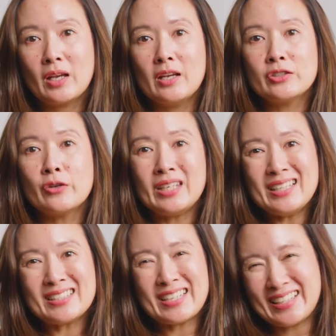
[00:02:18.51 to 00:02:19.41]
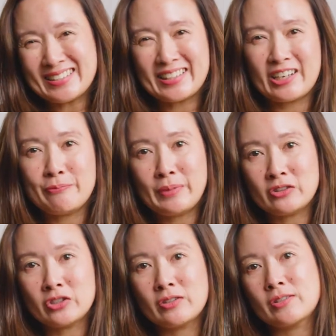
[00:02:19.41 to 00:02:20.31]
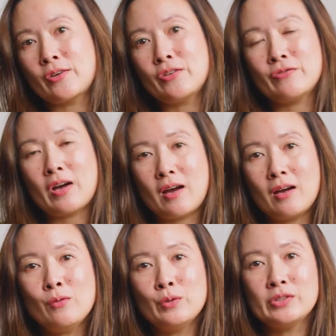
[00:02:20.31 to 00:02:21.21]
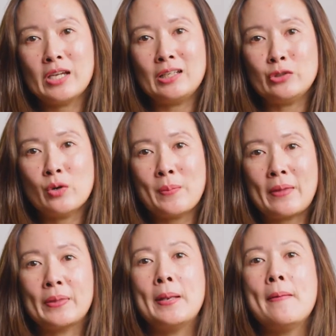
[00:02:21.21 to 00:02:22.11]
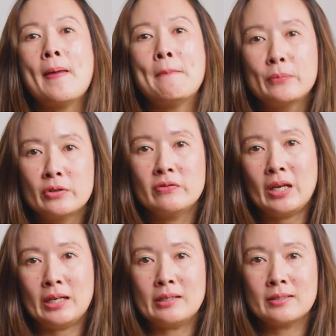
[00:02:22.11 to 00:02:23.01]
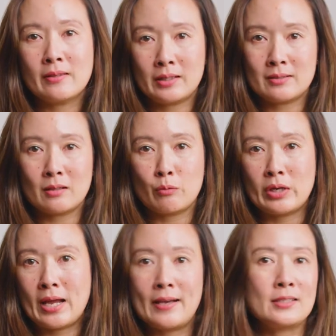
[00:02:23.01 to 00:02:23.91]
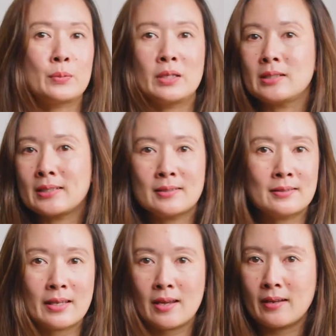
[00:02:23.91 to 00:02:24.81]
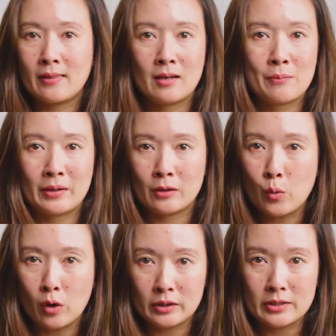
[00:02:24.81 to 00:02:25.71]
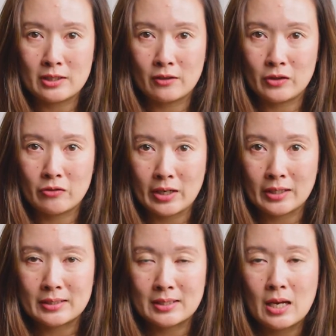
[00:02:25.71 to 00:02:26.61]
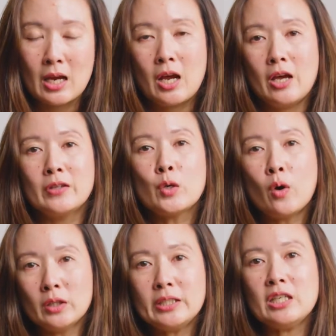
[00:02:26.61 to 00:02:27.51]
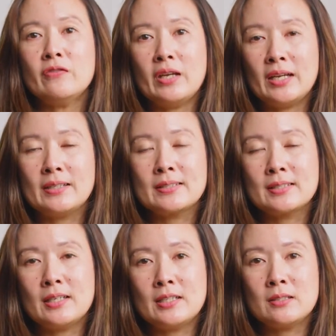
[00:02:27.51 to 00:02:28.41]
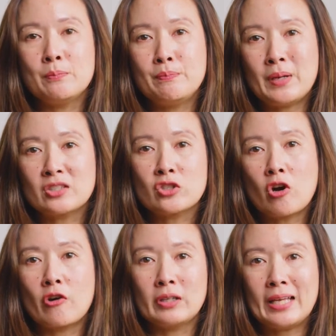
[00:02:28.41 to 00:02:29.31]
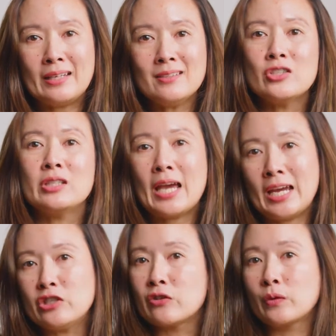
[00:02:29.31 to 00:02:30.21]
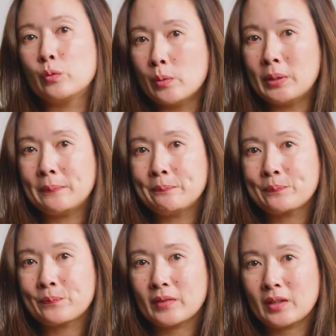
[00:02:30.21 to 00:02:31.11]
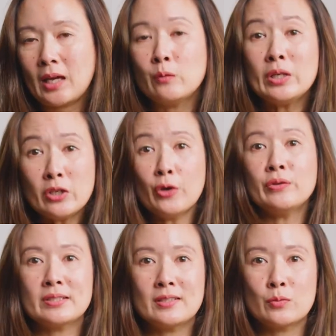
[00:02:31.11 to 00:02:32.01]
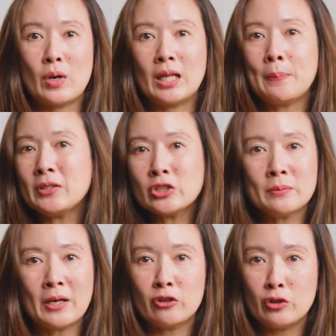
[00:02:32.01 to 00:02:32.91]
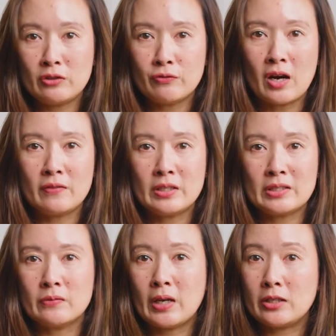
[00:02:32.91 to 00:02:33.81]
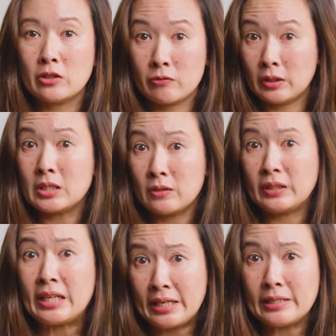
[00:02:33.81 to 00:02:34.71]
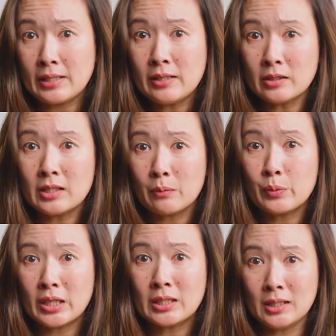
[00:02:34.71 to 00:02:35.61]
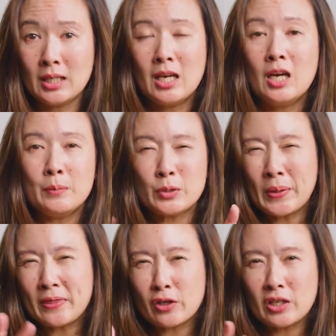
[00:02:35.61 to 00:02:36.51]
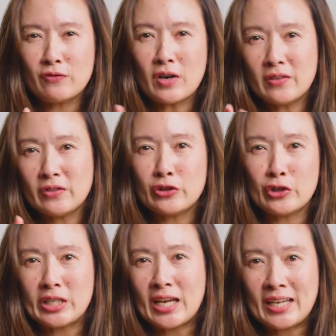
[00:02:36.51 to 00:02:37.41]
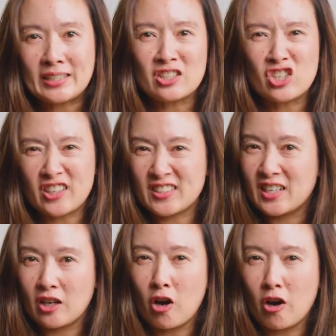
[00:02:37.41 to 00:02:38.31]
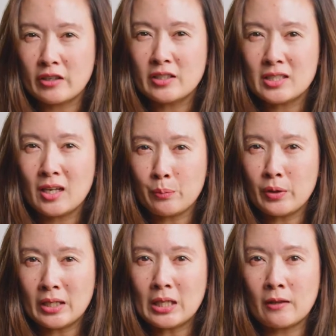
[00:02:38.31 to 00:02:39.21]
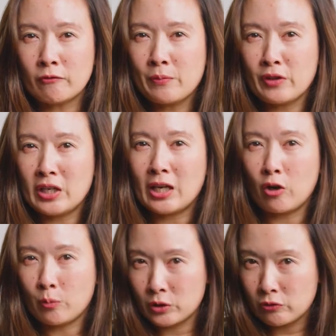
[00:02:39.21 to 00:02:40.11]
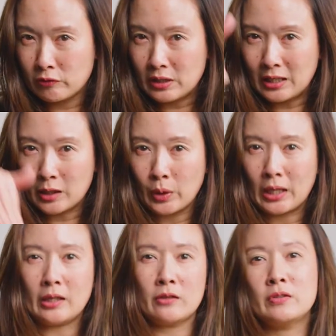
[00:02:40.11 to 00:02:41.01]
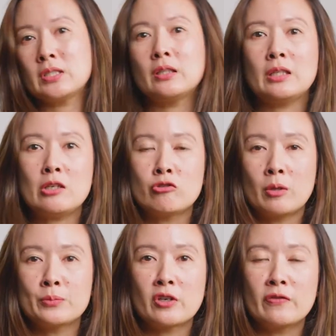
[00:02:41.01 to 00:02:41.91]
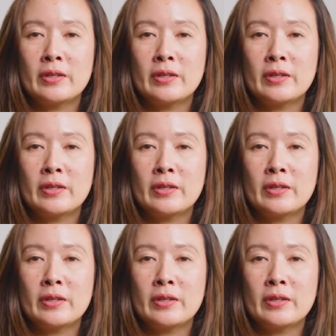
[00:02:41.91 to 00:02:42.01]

So these tests that I've mentioned so far will tell you about the number of eggs that someone has, but it doesn't say anything about the quality of your eggs. The quality of eggs is best correlated to the age of the woman. And we know this as well. Up until about 35 years of age, it's relatively easy to get pregnant. Between 35 and 38, it starts to get harder to get pregnant. And then from 38 onwards, really quickly, the fertility drops off.